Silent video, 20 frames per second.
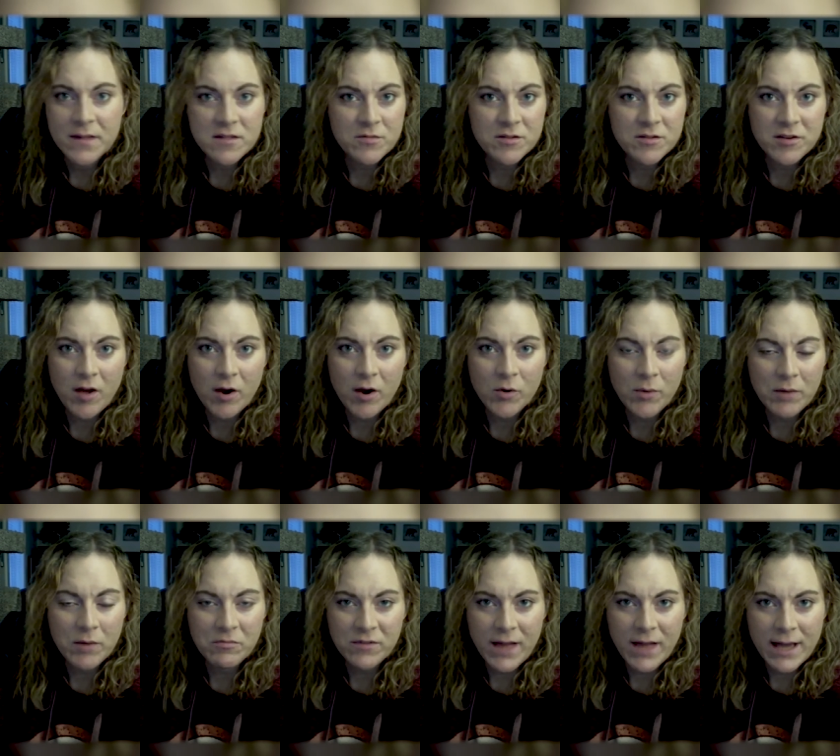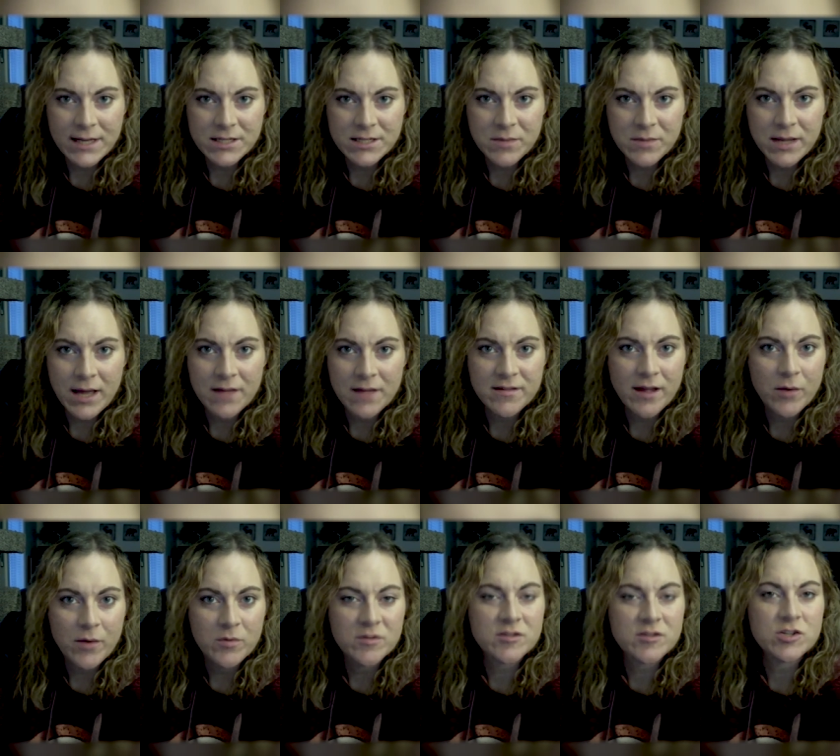was not a red flag to me as I
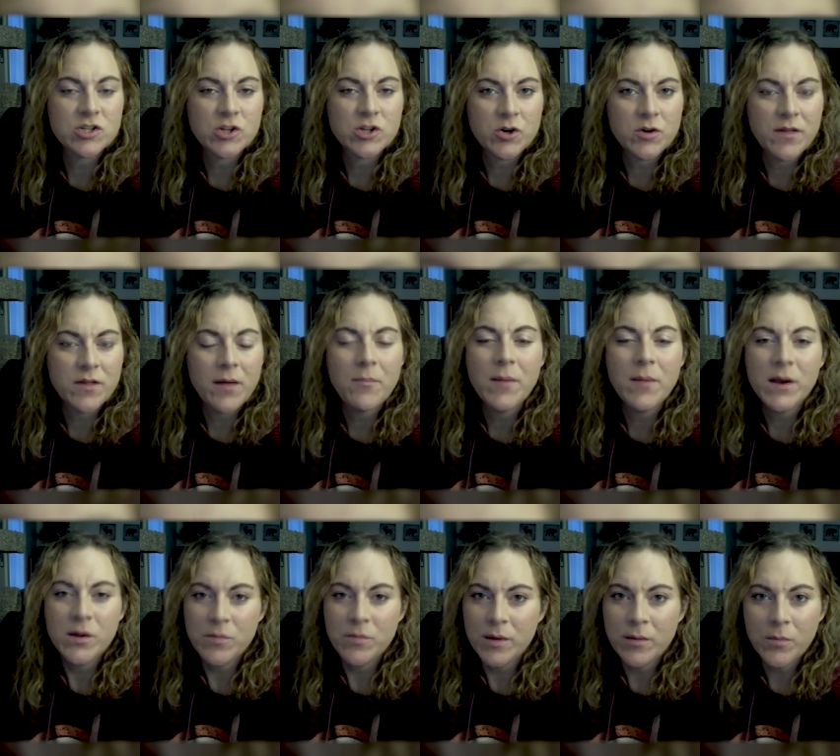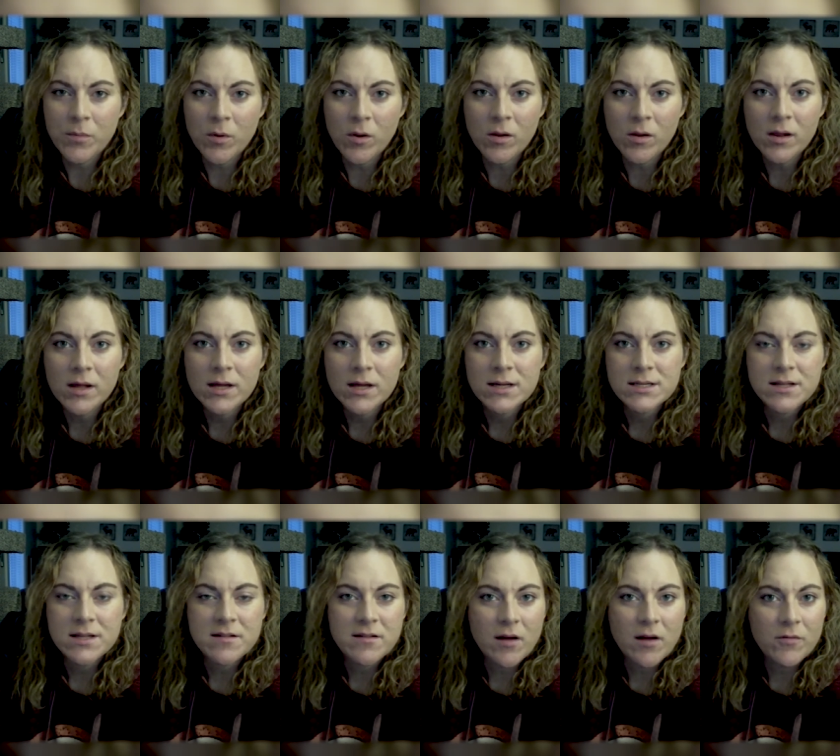was assured that many people
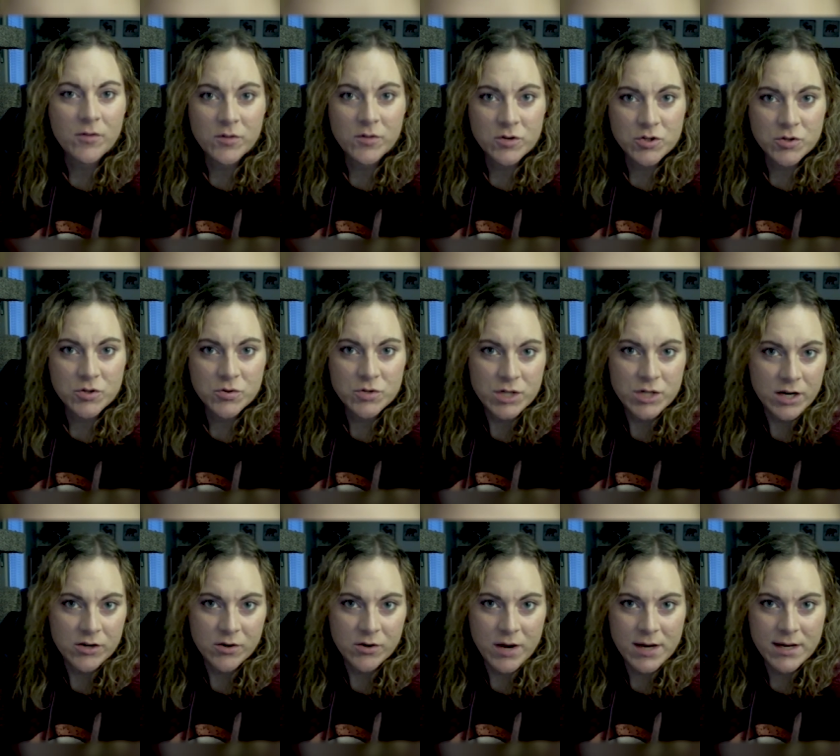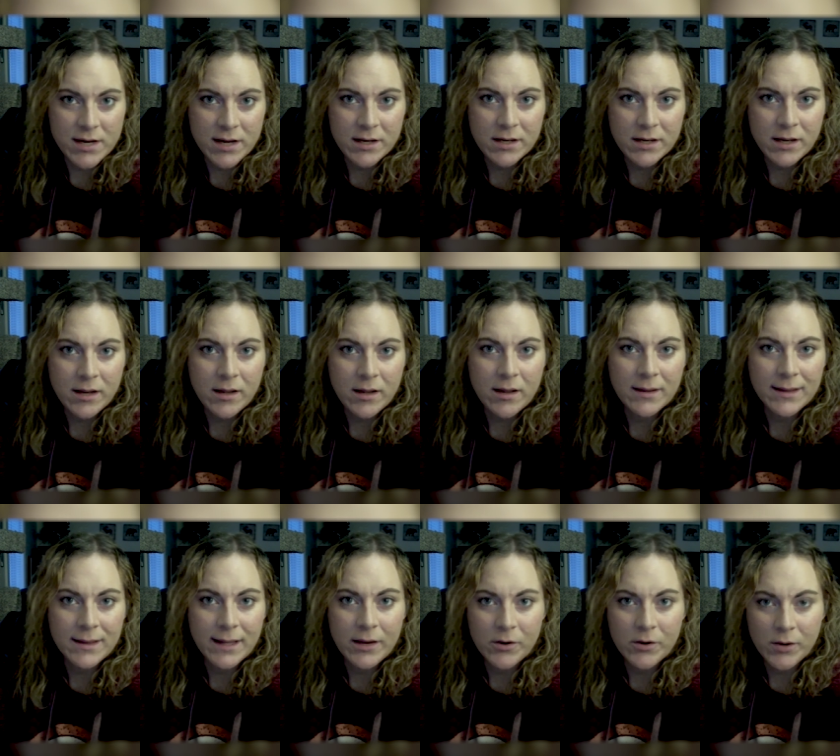discover their true gender identity
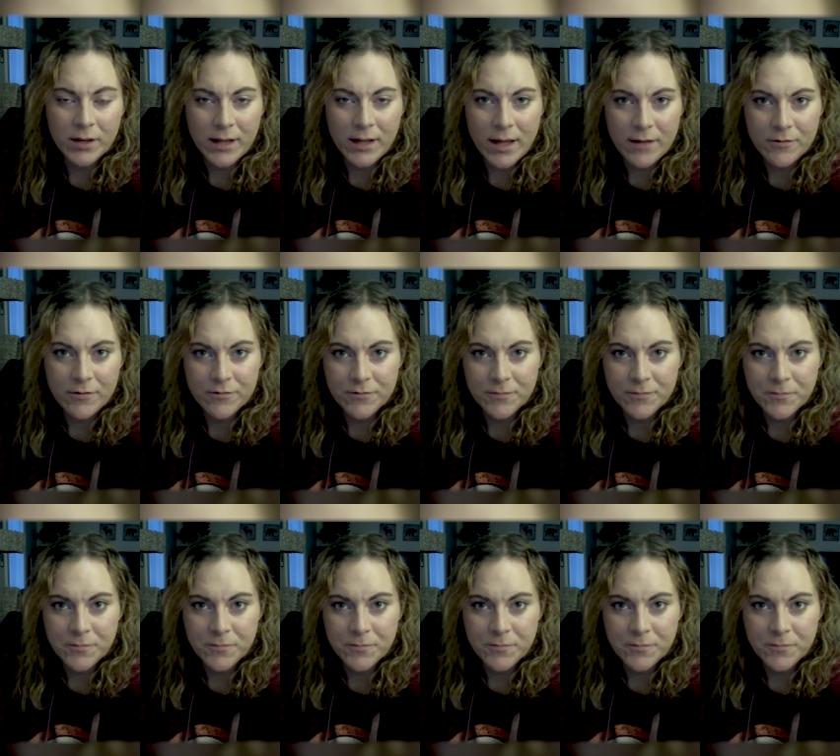later in life.